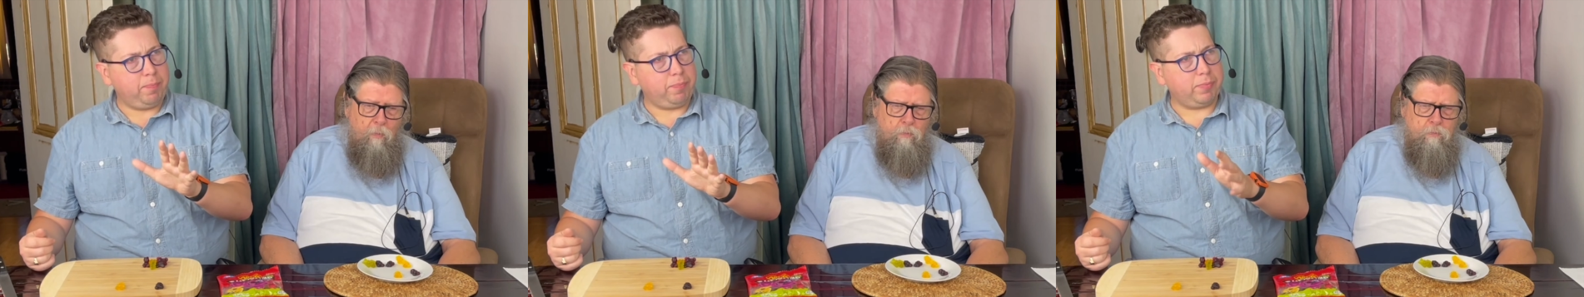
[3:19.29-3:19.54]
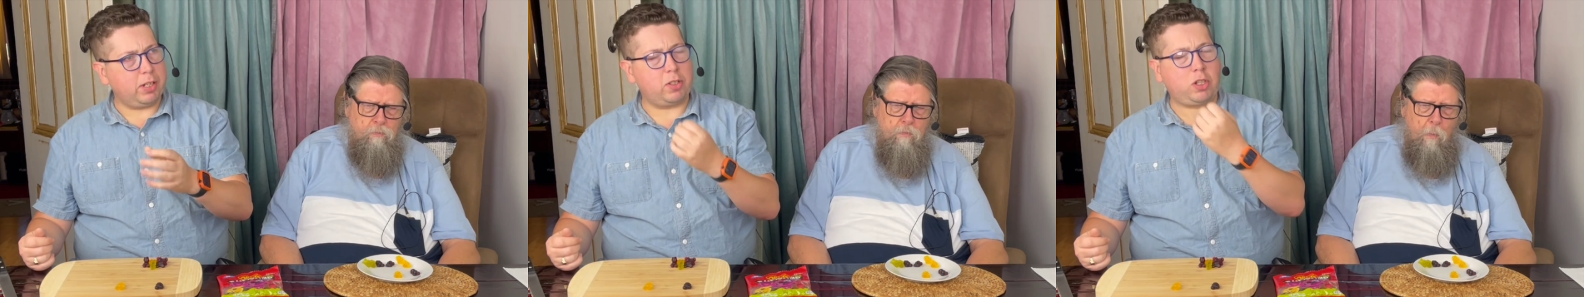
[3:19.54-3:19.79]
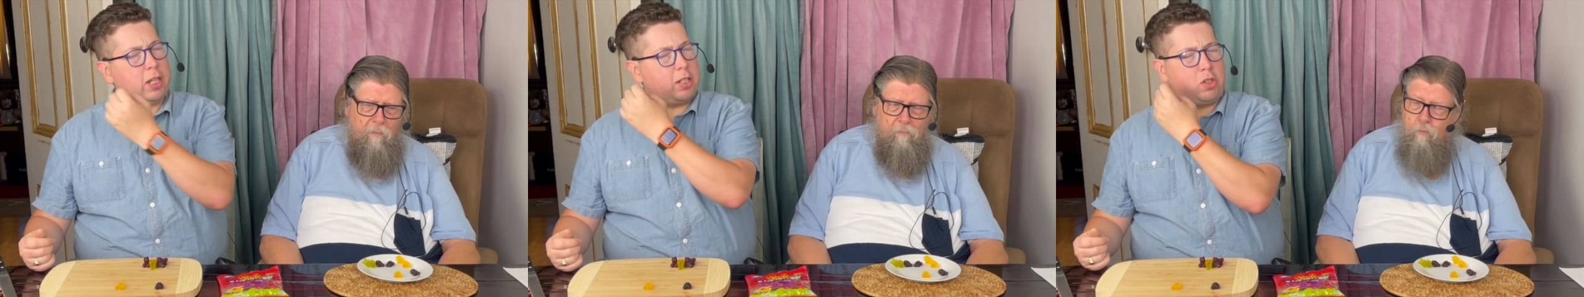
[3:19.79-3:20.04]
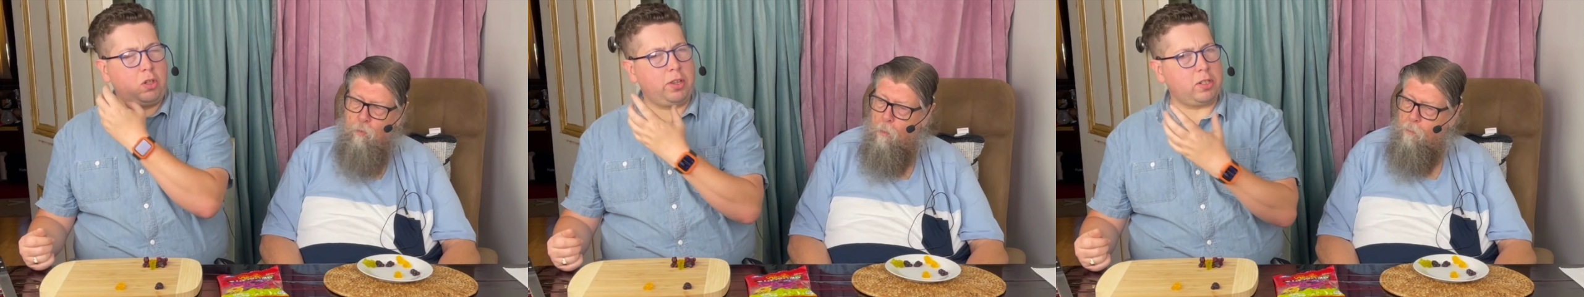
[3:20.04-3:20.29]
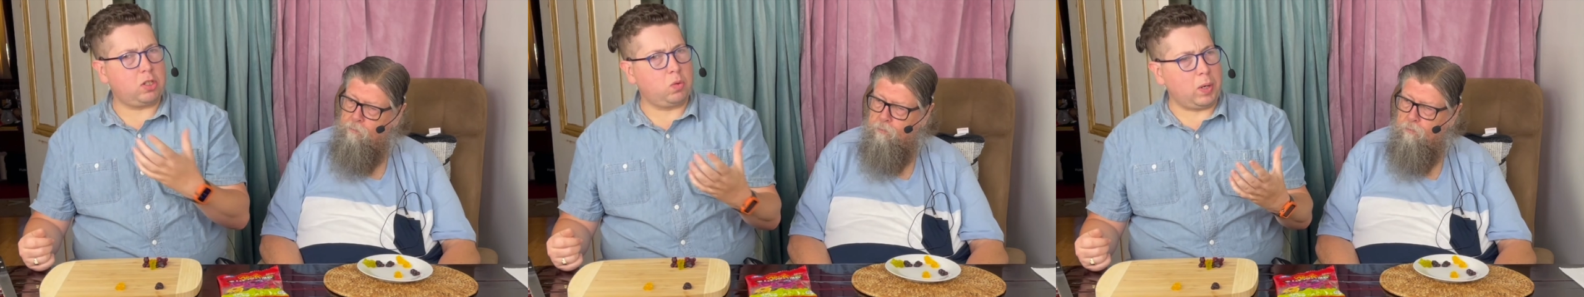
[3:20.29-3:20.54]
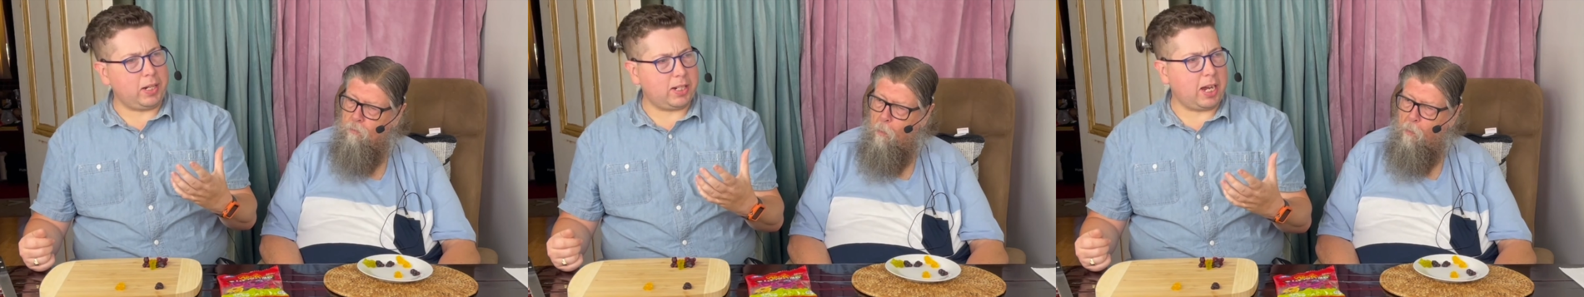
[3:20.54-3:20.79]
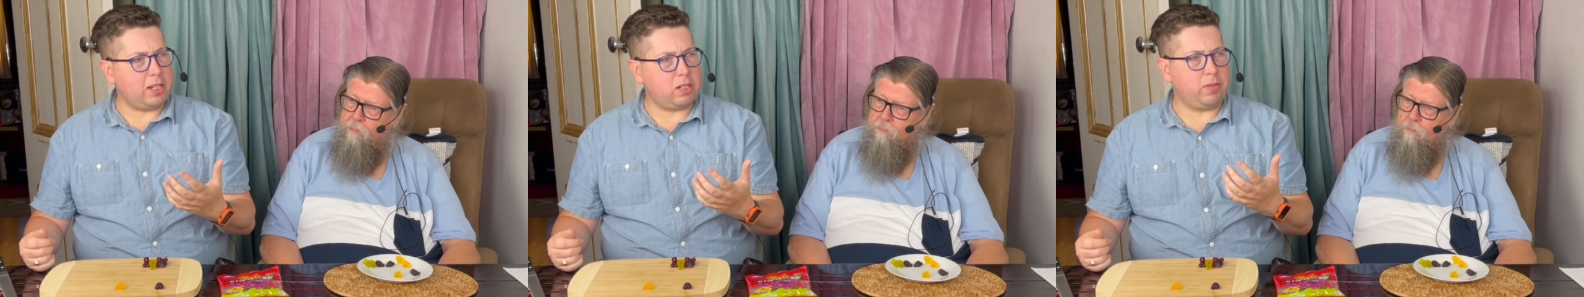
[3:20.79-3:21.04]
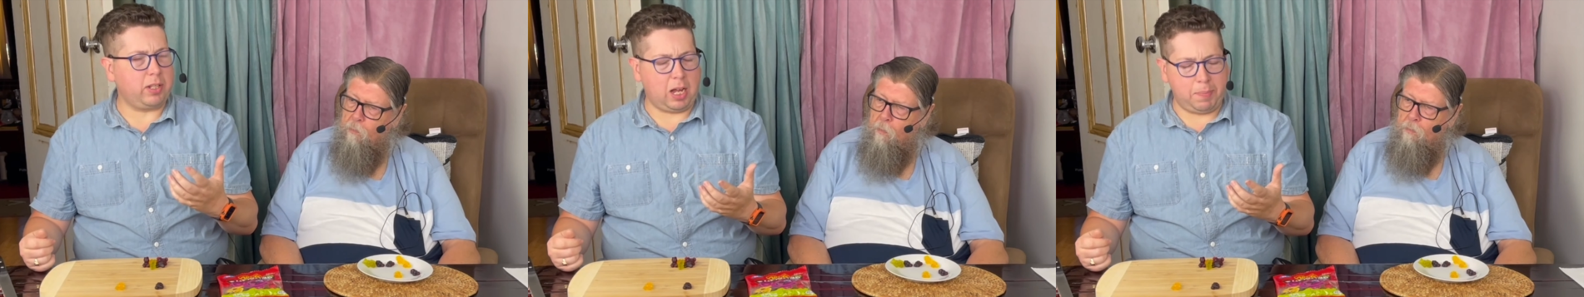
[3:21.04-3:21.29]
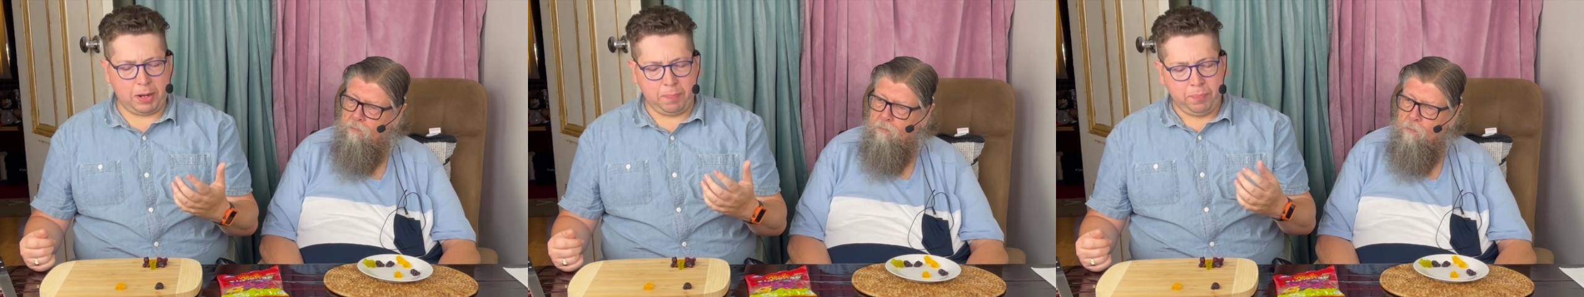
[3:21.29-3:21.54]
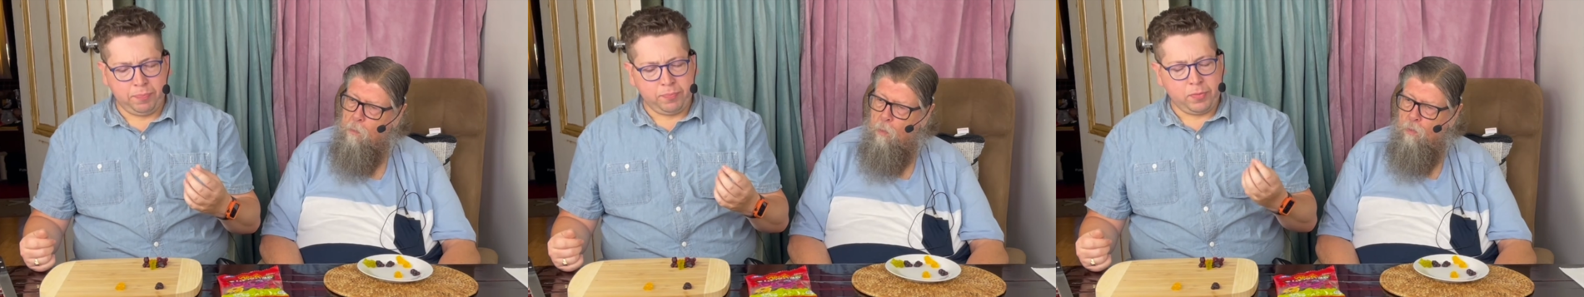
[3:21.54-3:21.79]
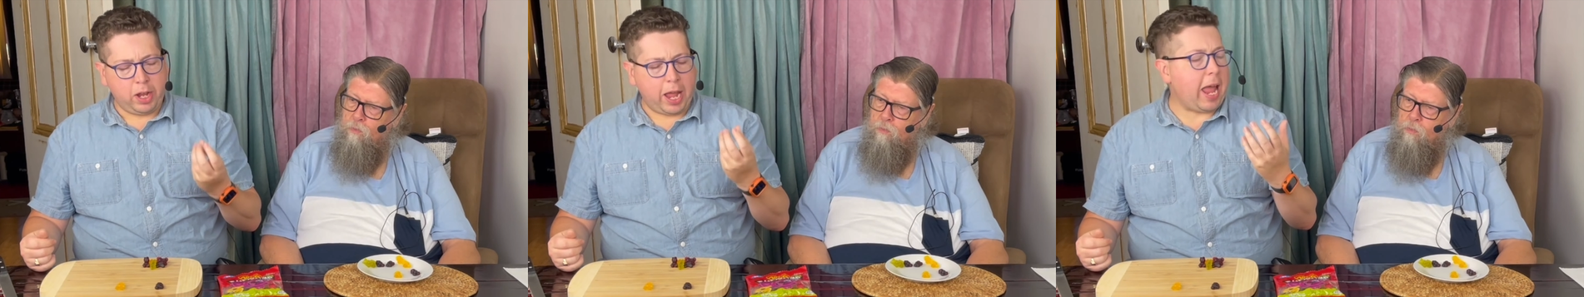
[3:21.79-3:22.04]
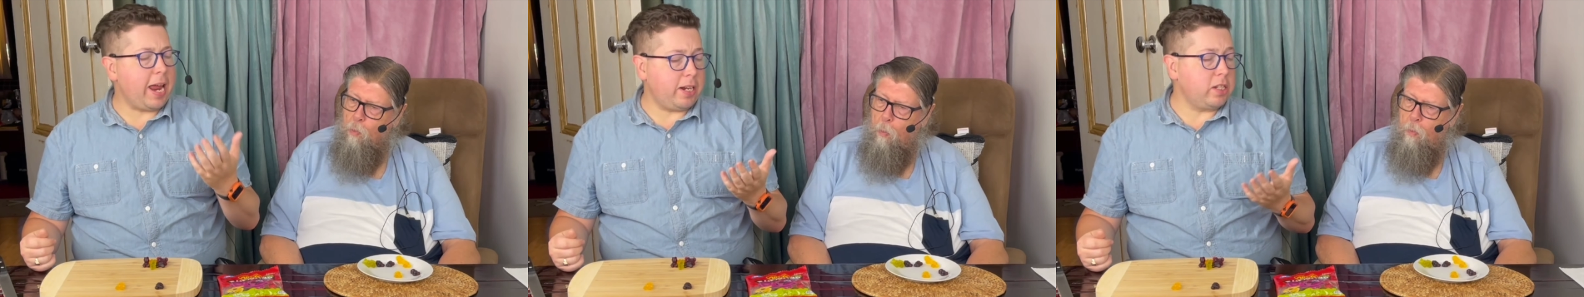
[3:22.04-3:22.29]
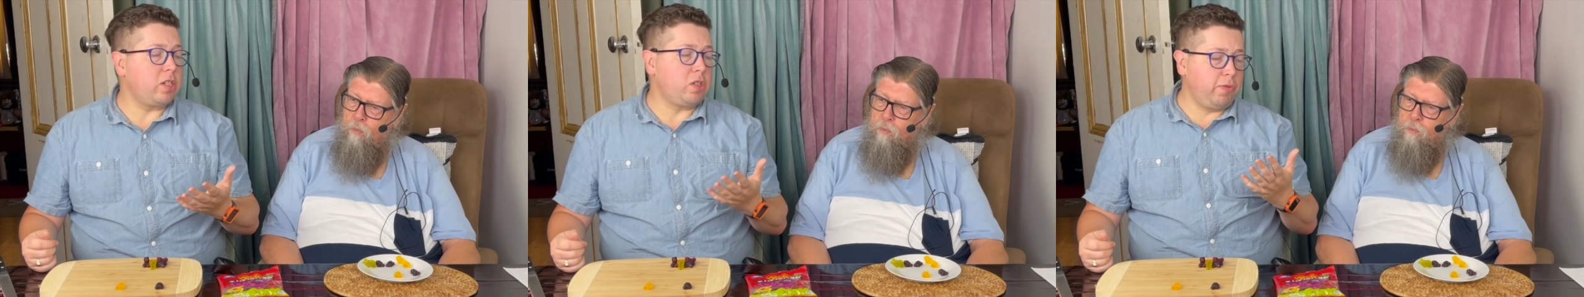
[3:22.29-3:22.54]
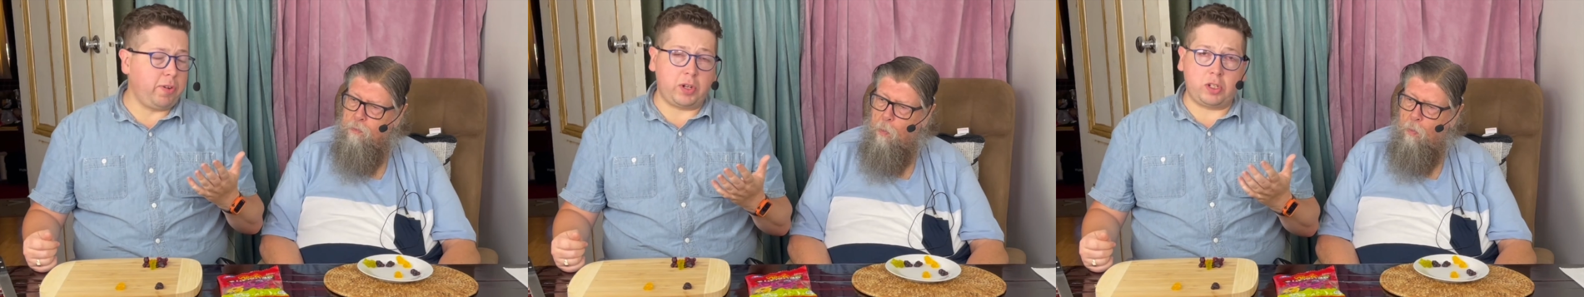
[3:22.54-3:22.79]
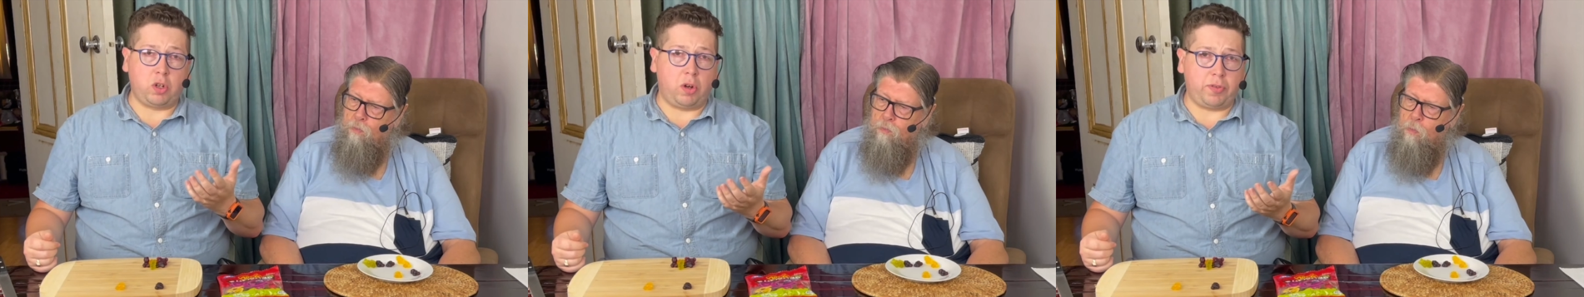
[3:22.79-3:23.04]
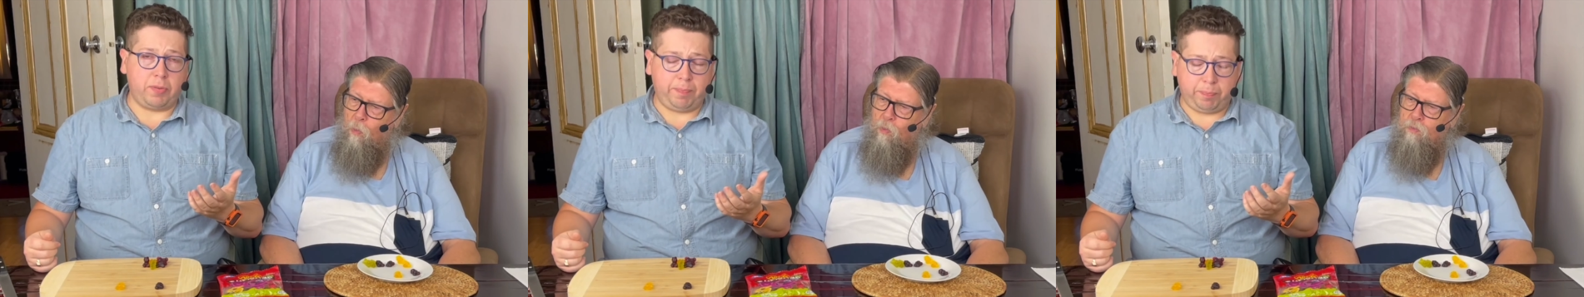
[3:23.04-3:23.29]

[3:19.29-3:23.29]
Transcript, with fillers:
Speaker 1: Mm. It's got that still got that sweet taste of the gummy, and it's still very soft.